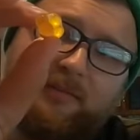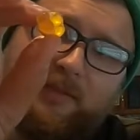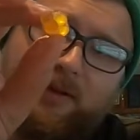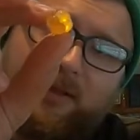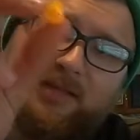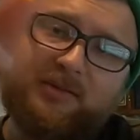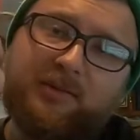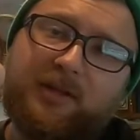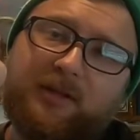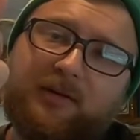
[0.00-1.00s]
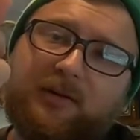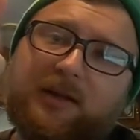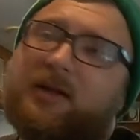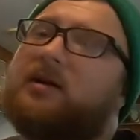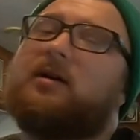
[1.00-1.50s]
But this is what they look
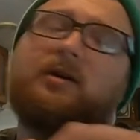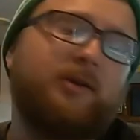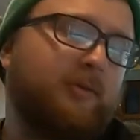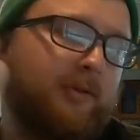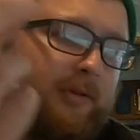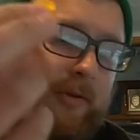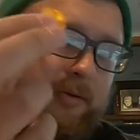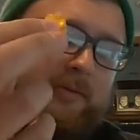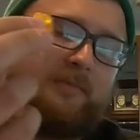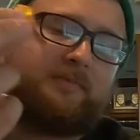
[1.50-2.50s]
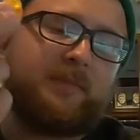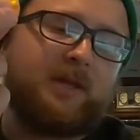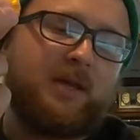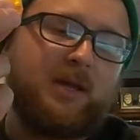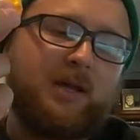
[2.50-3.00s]
like. And all you would do
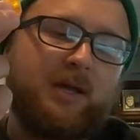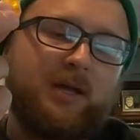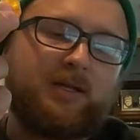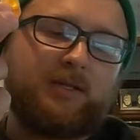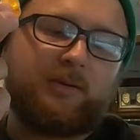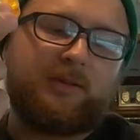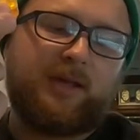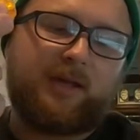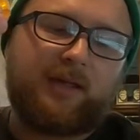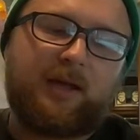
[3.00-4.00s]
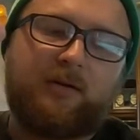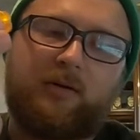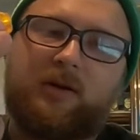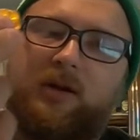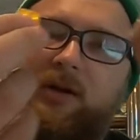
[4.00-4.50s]
is you would take that hook